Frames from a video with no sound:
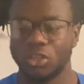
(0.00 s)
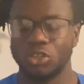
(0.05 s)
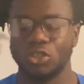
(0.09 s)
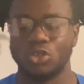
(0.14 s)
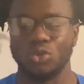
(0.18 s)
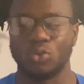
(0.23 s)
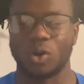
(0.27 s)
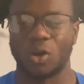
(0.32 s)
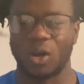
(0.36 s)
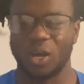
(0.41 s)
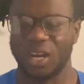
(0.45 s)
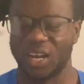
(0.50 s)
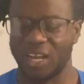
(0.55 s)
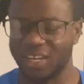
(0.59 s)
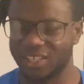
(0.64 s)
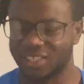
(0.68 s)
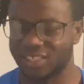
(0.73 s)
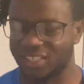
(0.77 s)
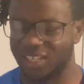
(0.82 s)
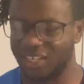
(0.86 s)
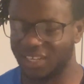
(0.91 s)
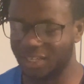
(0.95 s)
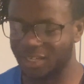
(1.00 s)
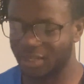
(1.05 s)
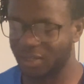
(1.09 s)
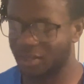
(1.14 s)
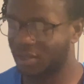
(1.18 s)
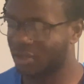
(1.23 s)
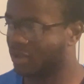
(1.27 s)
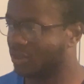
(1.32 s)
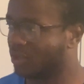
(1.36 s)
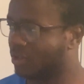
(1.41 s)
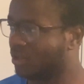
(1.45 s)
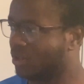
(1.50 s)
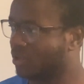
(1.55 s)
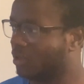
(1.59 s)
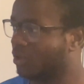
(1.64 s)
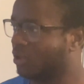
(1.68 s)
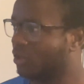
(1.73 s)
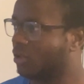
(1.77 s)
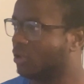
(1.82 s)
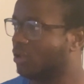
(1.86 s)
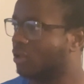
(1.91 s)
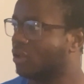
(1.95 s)
you can't actually
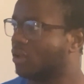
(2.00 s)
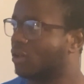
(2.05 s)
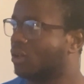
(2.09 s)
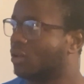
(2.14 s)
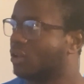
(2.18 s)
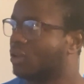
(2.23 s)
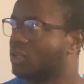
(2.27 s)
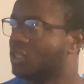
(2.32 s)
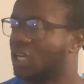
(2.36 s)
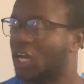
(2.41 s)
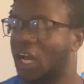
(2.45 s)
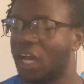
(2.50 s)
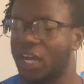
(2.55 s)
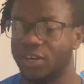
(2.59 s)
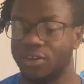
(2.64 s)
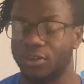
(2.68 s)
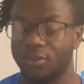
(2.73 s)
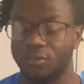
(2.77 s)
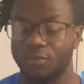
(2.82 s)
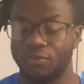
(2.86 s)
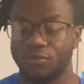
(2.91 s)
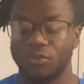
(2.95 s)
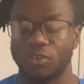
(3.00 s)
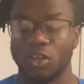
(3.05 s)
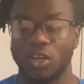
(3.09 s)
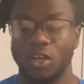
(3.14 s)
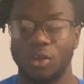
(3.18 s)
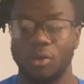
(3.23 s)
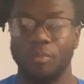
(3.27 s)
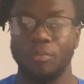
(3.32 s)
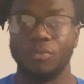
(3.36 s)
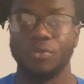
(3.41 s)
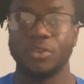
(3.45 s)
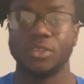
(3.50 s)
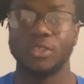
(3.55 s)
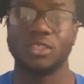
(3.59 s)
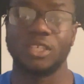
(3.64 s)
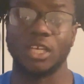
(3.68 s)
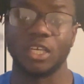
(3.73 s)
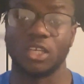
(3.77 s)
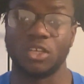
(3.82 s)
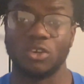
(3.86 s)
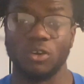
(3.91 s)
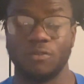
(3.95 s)
kind of
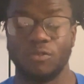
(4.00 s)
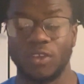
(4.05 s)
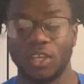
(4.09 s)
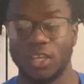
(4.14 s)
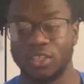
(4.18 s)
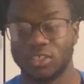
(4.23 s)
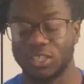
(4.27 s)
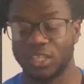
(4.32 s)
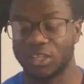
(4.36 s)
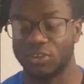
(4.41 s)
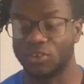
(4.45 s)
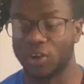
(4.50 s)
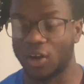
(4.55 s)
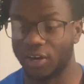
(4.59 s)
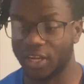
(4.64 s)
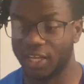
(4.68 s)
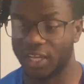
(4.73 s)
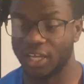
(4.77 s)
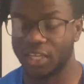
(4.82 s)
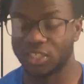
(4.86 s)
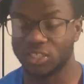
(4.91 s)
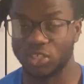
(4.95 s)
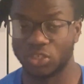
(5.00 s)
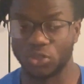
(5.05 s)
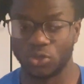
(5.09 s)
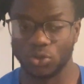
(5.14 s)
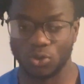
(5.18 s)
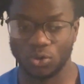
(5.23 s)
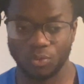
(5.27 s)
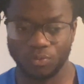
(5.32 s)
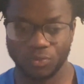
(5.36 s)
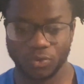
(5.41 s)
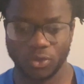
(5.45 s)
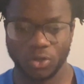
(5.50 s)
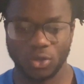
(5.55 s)
sink your feet into the ground and get secure.